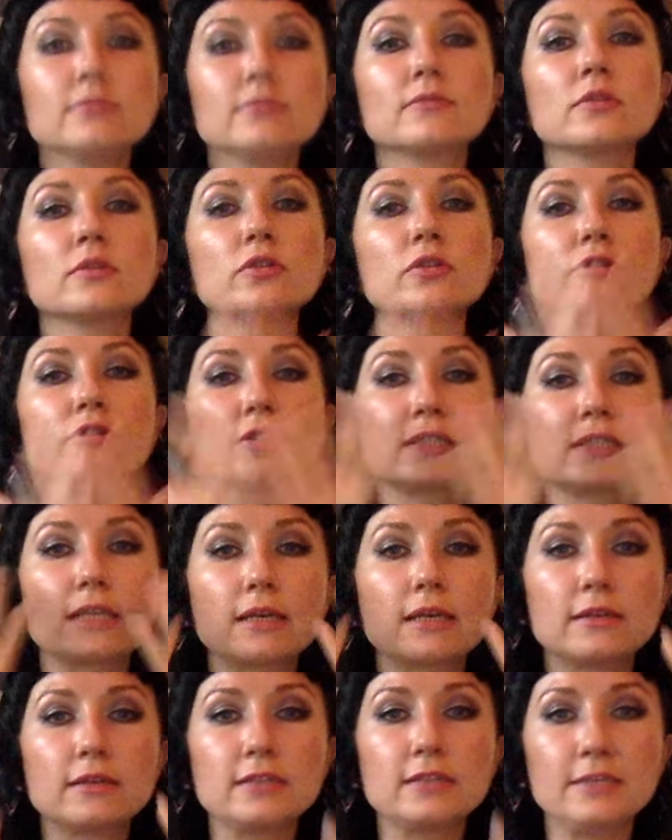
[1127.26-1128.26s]
you just
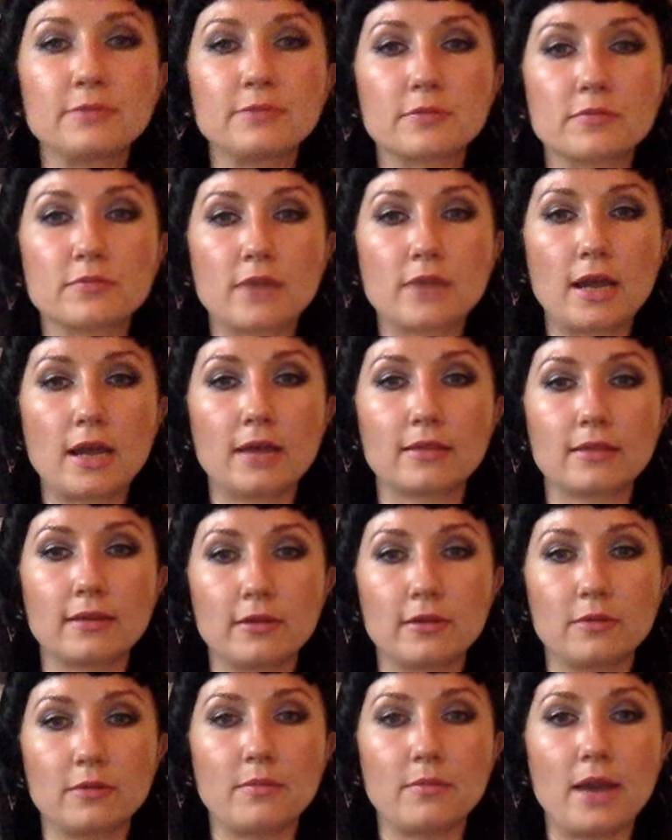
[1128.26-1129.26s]
take a deeper breath
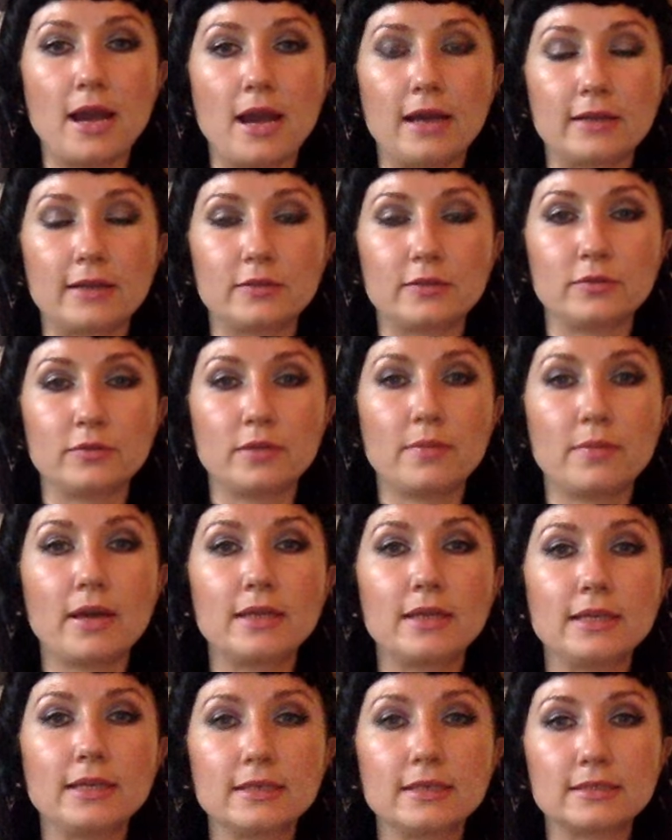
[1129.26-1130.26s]
and come back to the
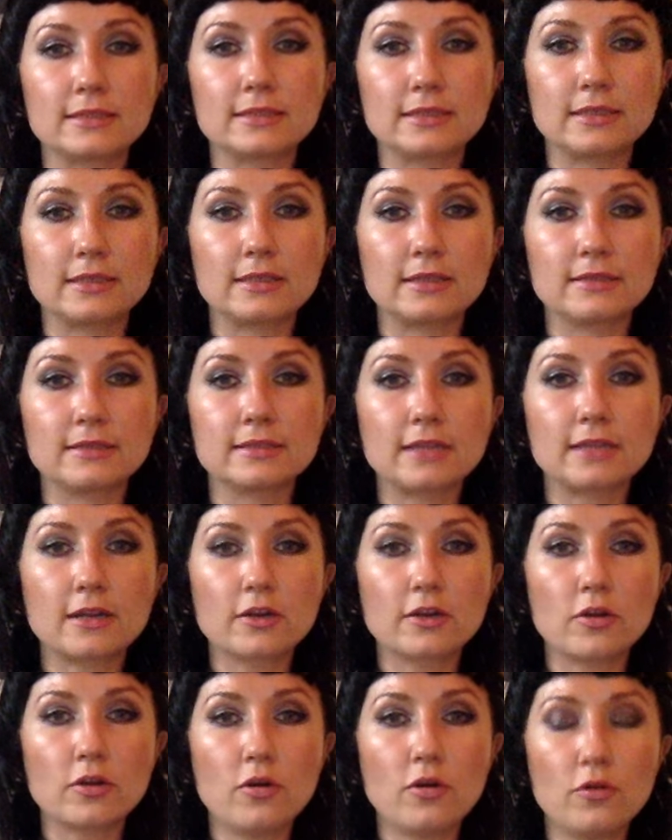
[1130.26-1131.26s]
body and
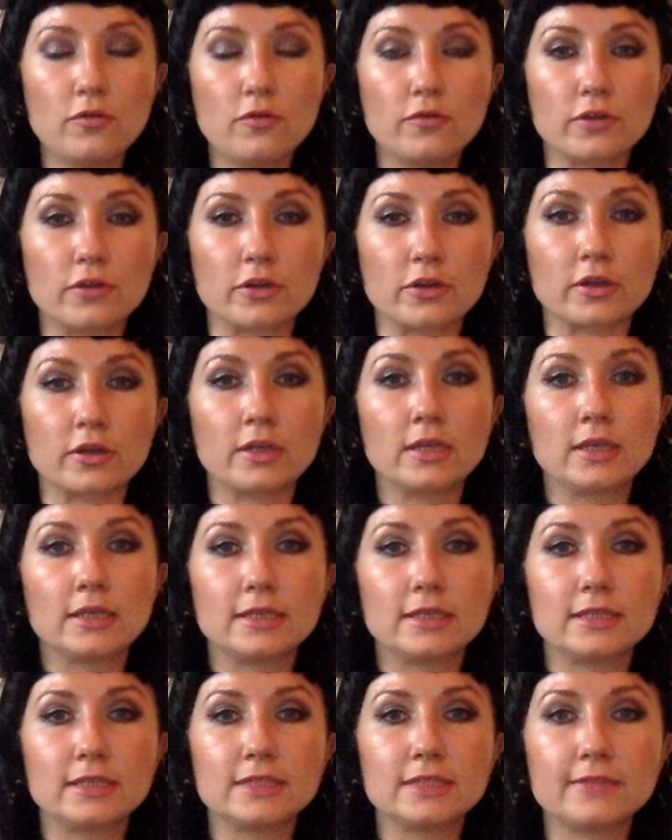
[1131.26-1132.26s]
start over.
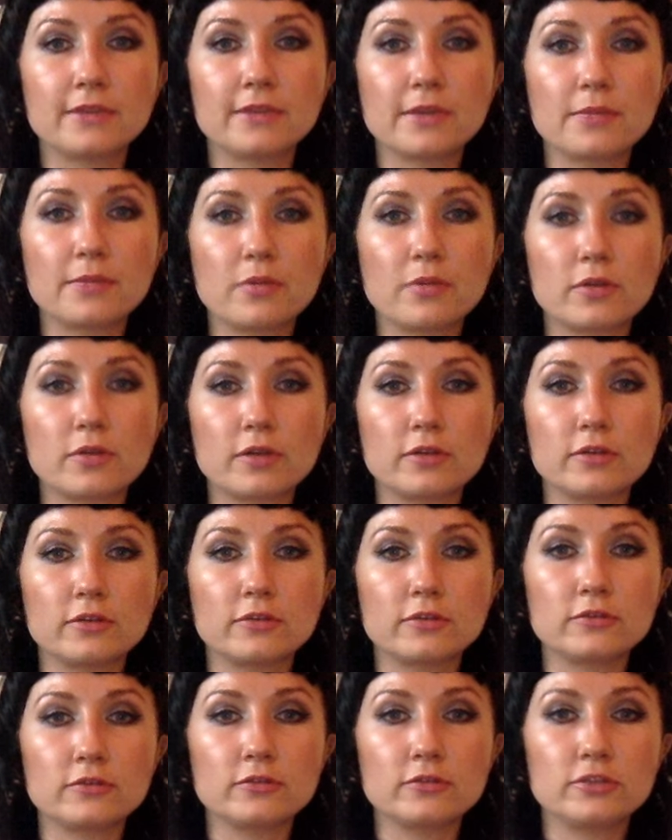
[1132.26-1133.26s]
It's very important
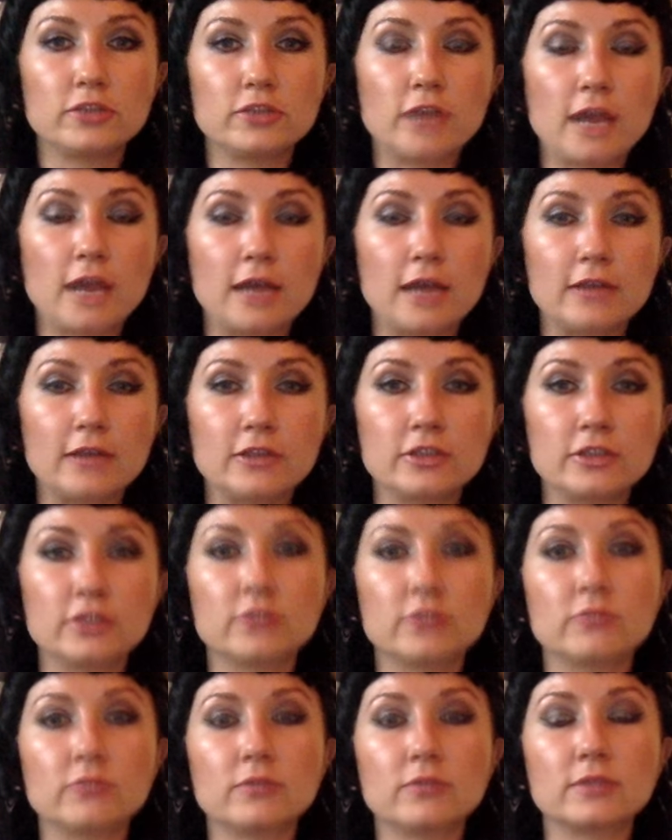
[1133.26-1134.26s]
not to judge
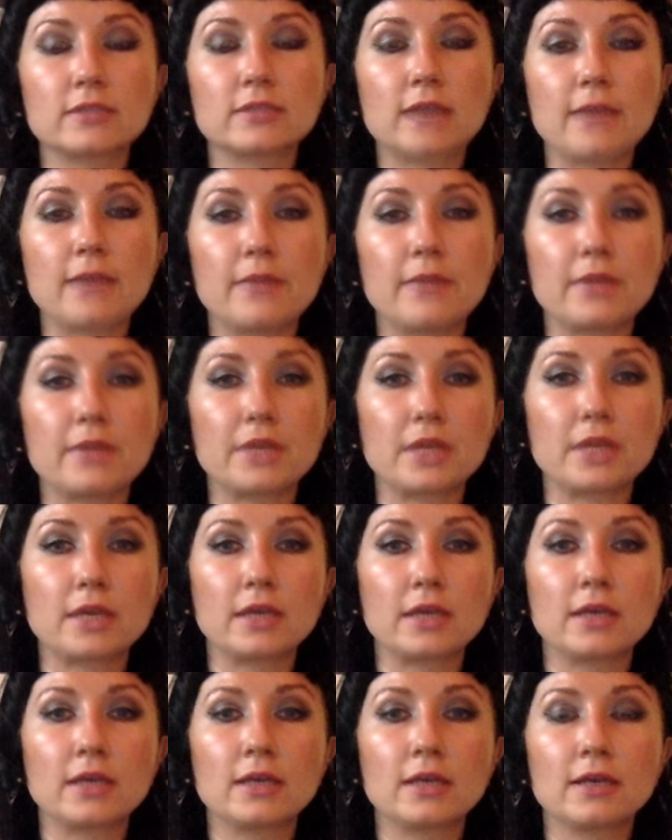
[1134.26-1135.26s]
what's
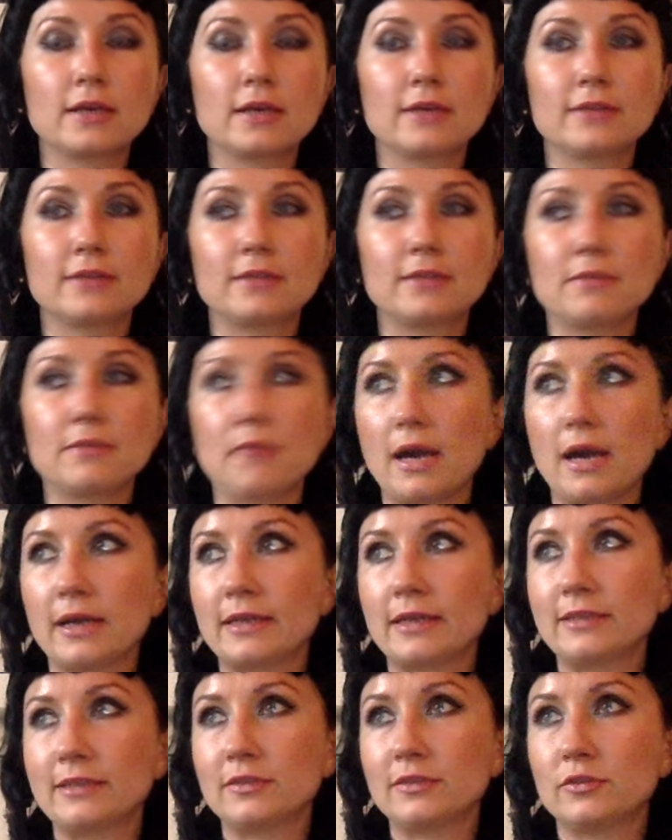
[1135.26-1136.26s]
happening. The
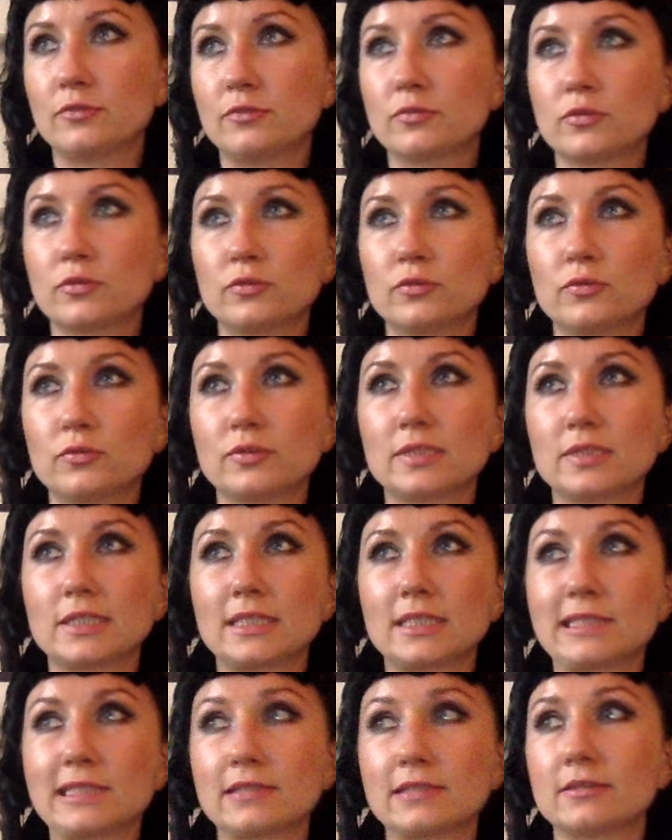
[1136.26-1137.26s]
mind, you know,
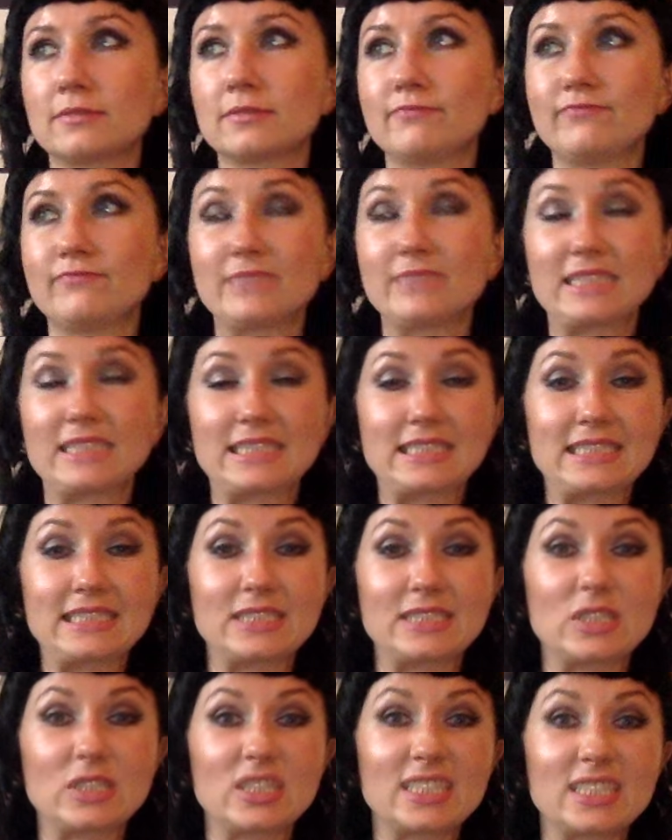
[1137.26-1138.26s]
produces
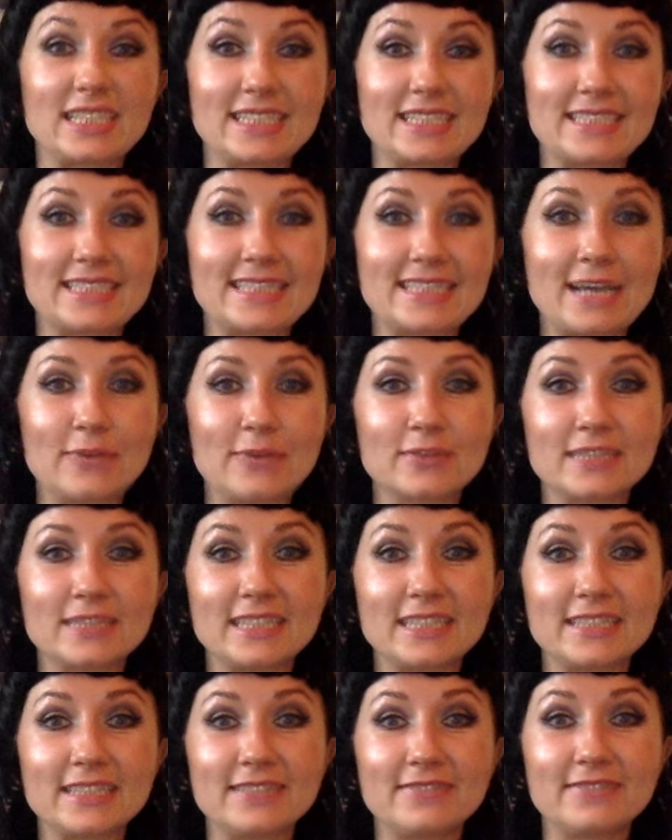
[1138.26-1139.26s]

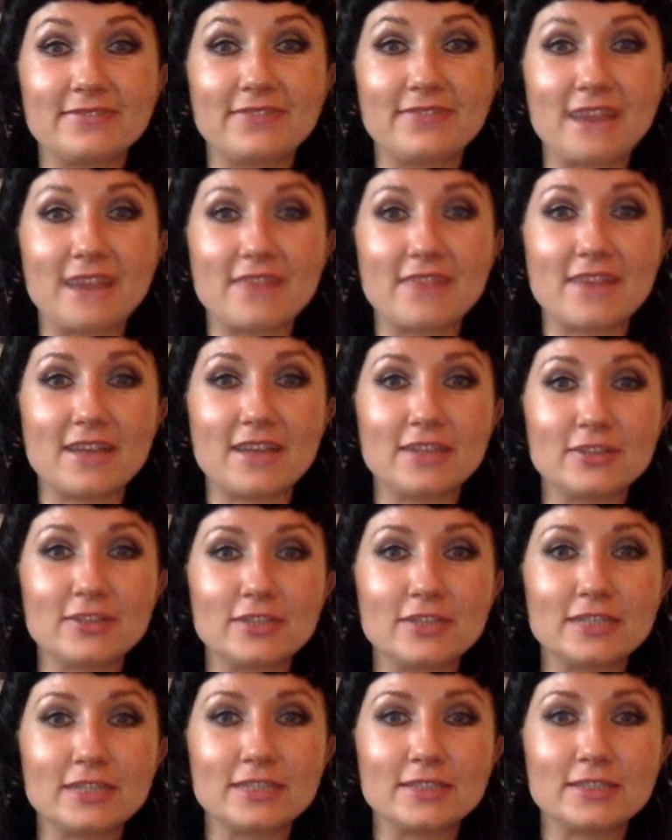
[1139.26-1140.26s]

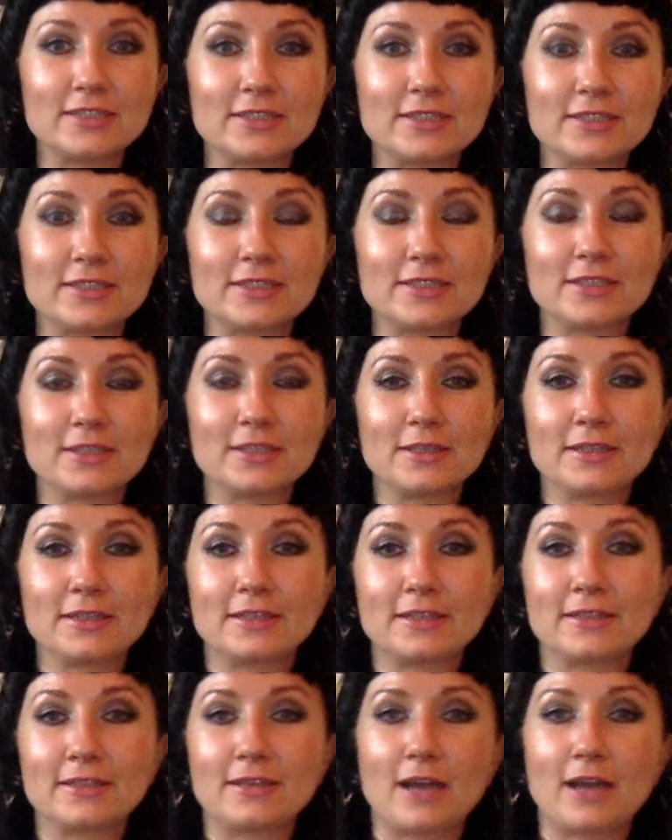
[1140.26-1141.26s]
6,500
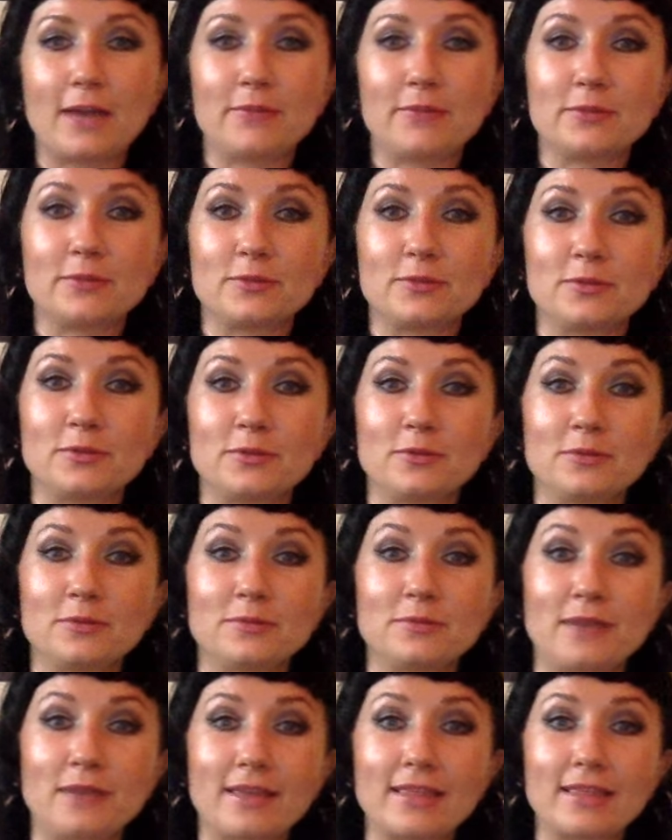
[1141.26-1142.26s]
up to
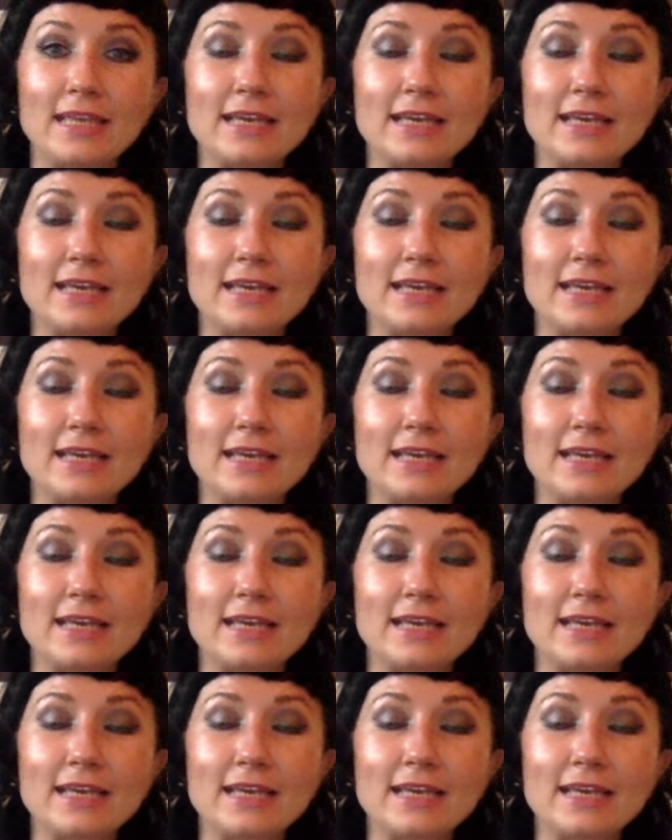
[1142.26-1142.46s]
I think